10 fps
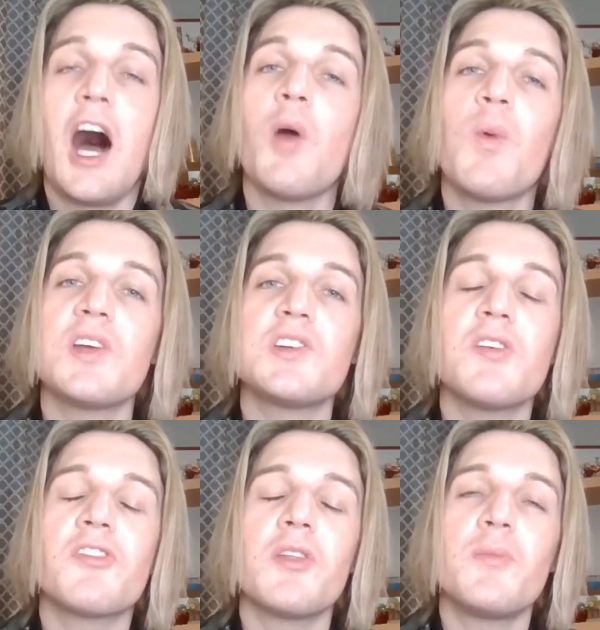I wish
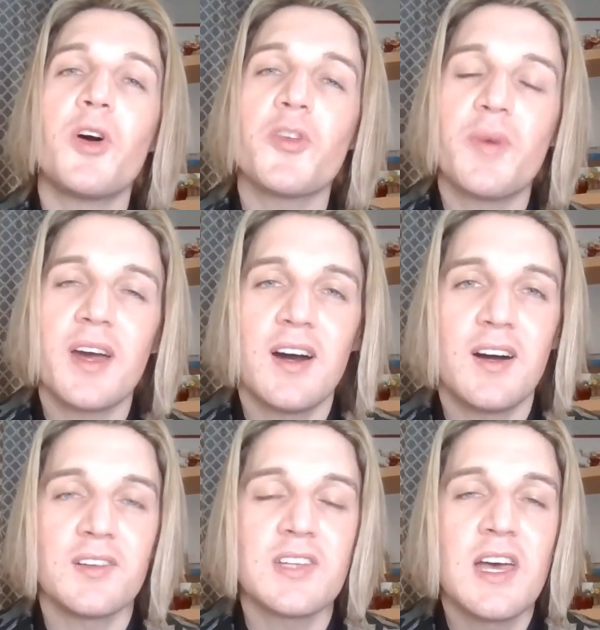you from the bottom of my
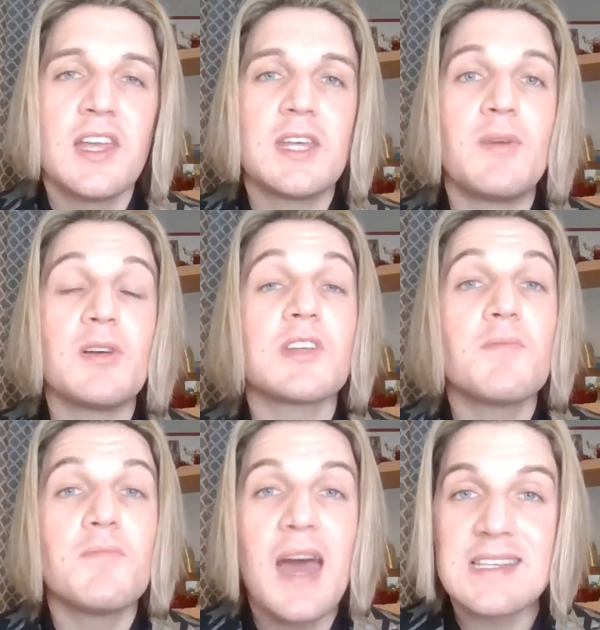heart the most
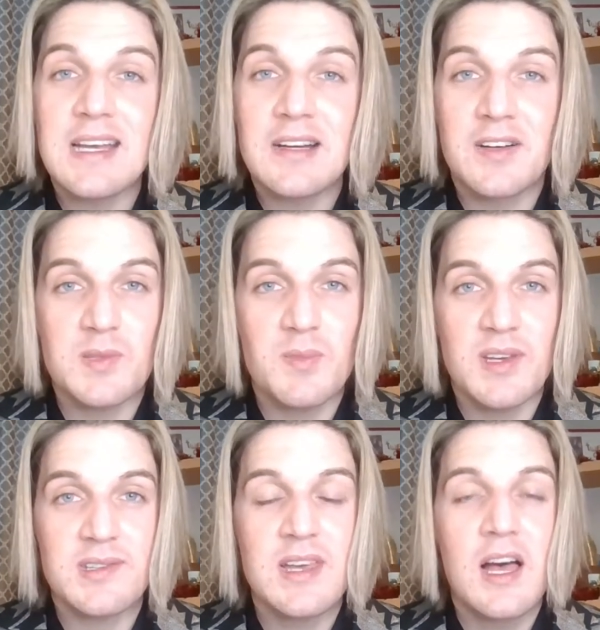amazing
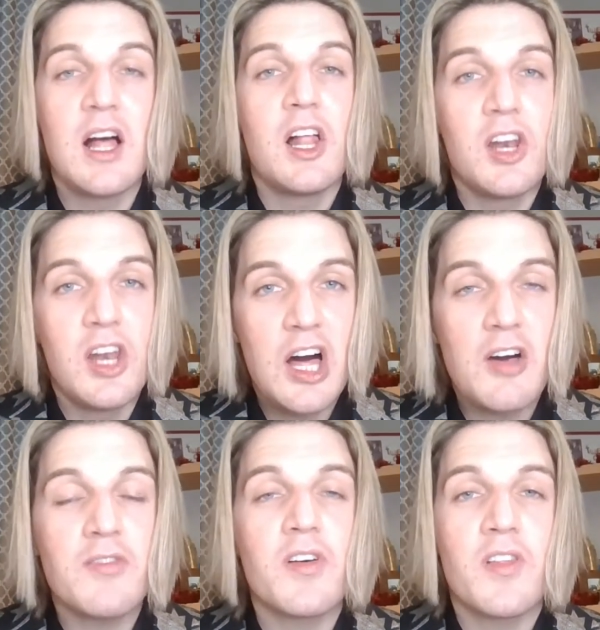Christmas.
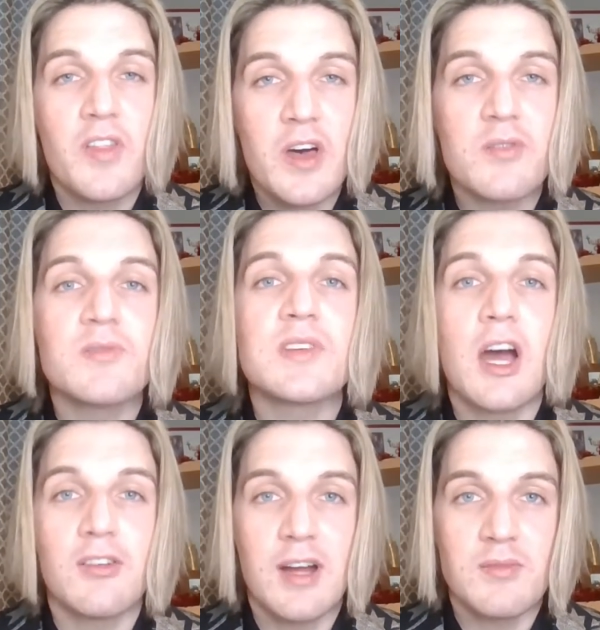Love those
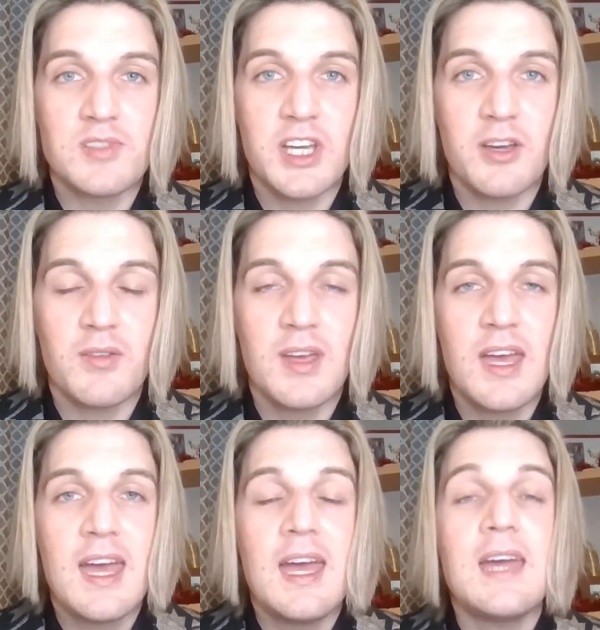around you.
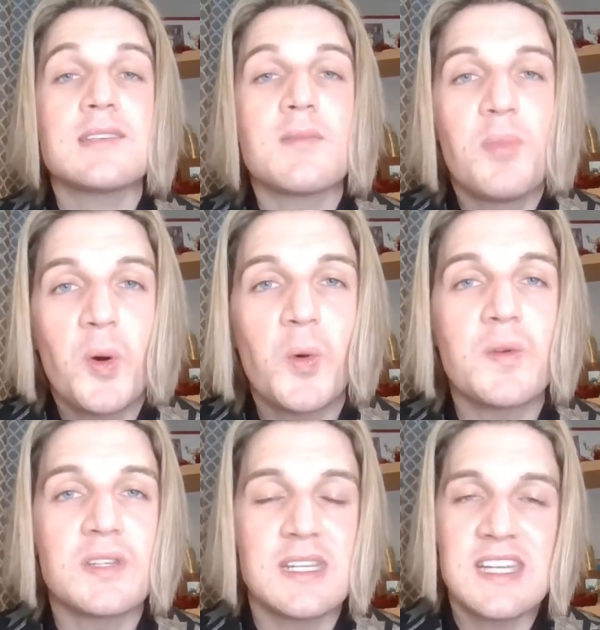It's
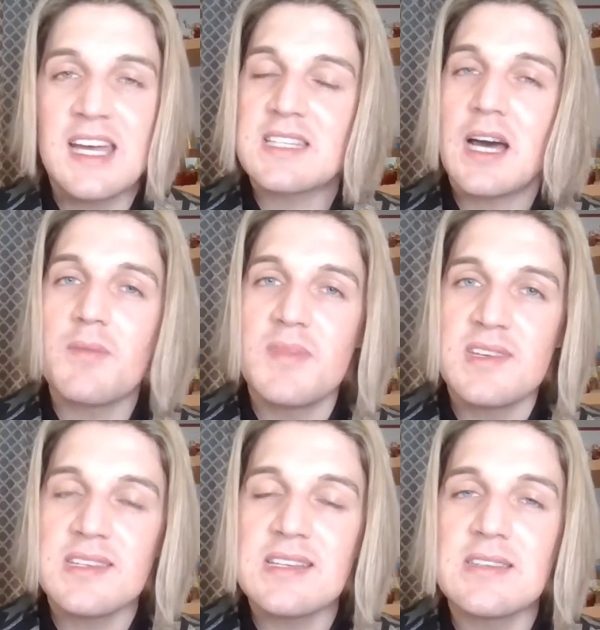important to take time
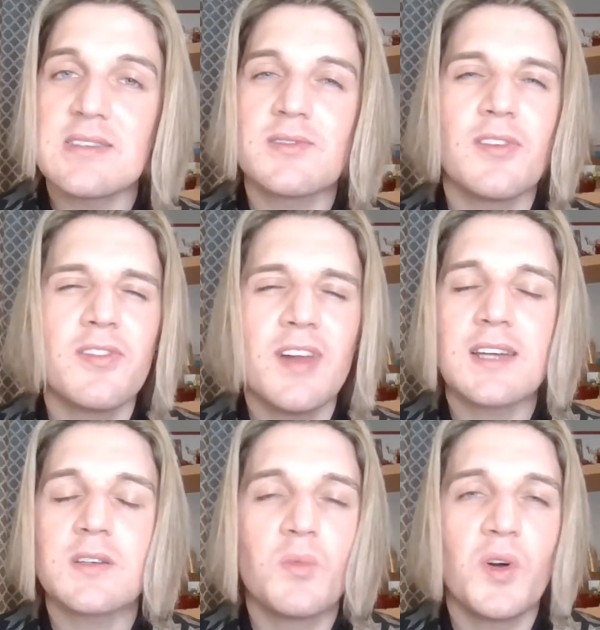this season to
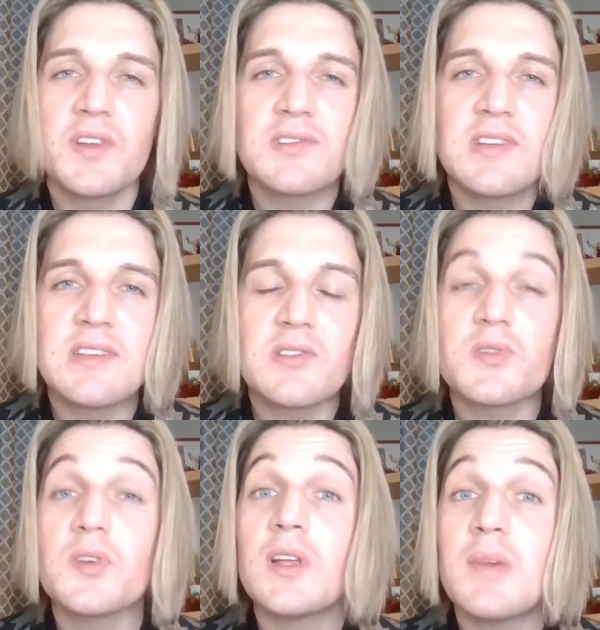reflect on what this season
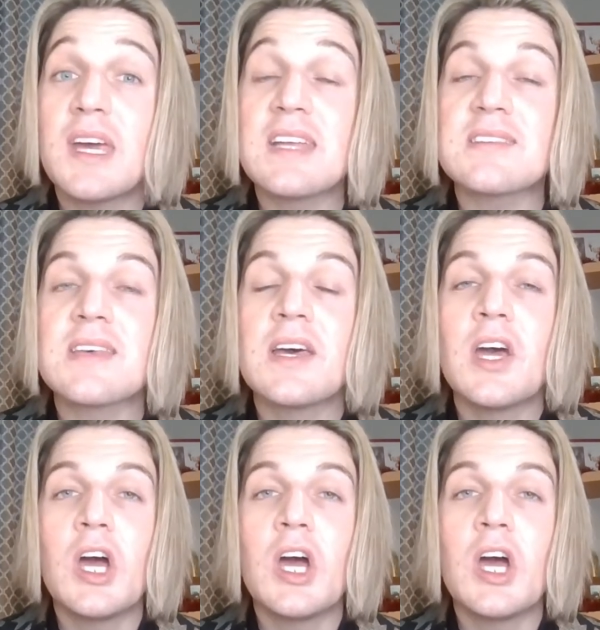truly means.